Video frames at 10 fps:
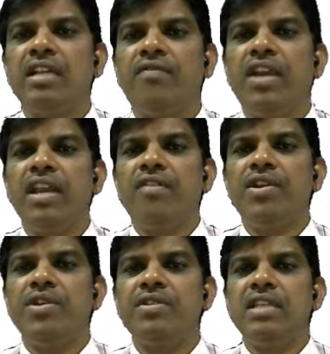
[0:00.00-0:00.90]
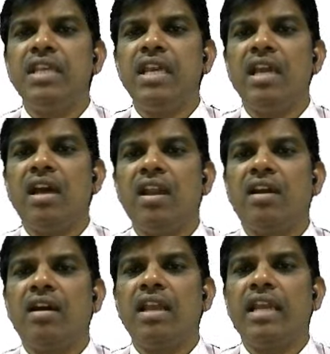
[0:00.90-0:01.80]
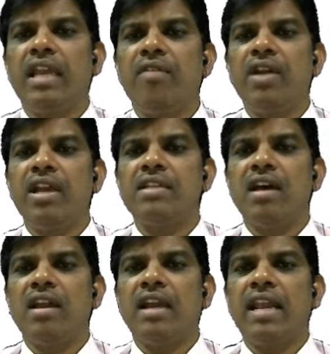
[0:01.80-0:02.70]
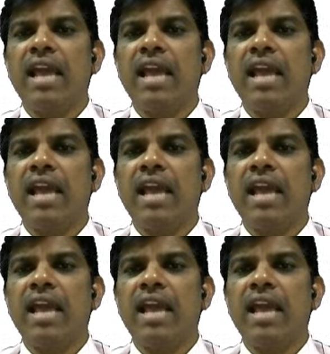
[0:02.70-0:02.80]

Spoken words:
Whenever you see alcoholic KOH, alkyl